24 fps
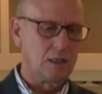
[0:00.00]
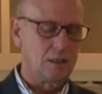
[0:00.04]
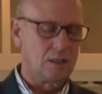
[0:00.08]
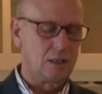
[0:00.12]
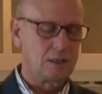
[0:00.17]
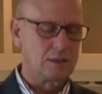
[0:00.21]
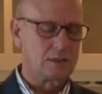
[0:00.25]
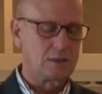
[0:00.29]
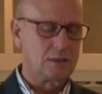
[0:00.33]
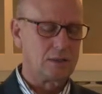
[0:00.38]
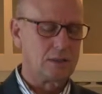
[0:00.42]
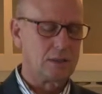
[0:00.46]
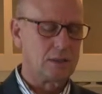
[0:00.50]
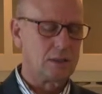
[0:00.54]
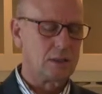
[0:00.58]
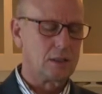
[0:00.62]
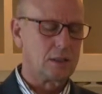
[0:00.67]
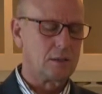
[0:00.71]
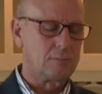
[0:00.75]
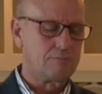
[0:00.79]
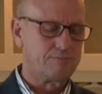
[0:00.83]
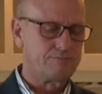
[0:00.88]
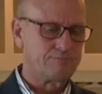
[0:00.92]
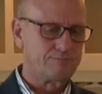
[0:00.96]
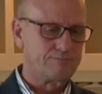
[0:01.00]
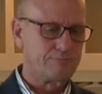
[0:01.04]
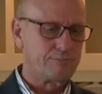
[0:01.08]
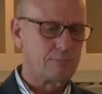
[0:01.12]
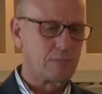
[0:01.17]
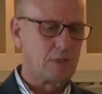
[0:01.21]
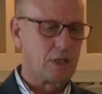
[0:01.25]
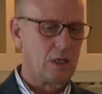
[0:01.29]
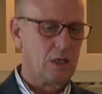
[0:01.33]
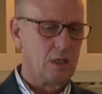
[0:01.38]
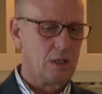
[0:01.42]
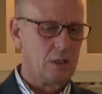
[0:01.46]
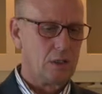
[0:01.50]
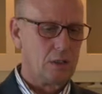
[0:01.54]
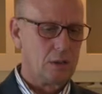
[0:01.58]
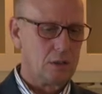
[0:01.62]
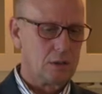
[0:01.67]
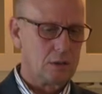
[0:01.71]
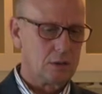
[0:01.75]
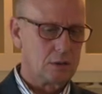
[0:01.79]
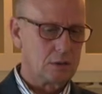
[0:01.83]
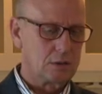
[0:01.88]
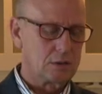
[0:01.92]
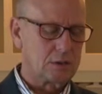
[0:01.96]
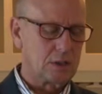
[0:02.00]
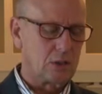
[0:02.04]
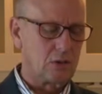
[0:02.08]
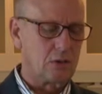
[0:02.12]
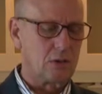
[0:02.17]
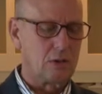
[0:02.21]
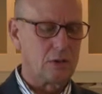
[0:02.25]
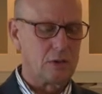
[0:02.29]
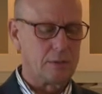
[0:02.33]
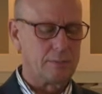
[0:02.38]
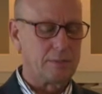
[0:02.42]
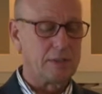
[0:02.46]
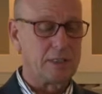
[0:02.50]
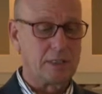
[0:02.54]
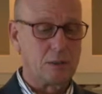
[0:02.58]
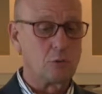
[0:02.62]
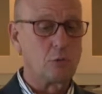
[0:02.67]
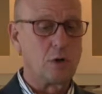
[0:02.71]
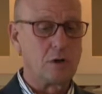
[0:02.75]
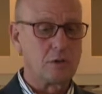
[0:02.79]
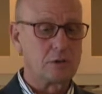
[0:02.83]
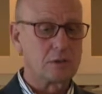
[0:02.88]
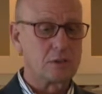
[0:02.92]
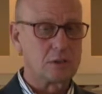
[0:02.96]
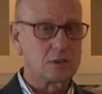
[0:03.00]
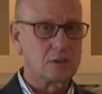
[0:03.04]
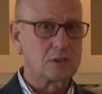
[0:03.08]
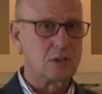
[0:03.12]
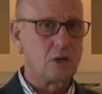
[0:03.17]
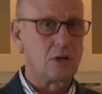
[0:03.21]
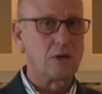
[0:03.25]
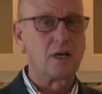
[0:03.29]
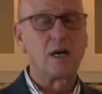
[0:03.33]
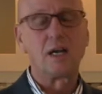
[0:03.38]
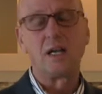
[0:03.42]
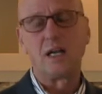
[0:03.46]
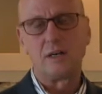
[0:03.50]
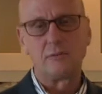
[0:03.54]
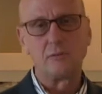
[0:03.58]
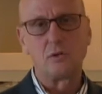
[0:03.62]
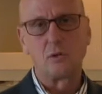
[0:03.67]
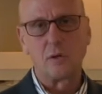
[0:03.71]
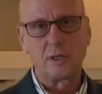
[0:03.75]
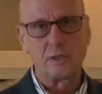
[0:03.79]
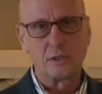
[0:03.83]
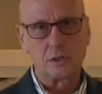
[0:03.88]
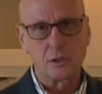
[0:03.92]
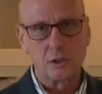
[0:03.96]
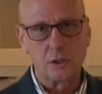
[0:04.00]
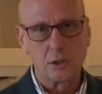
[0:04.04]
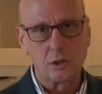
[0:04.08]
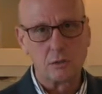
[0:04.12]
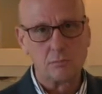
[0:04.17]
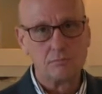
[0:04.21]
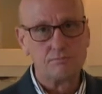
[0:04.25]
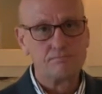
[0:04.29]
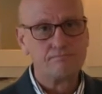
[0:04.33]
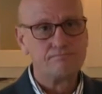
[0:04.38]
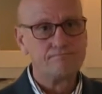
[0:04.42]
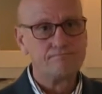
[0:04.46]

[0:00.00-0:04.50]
let the seller, I mean, get away with the seller not having the right to cure.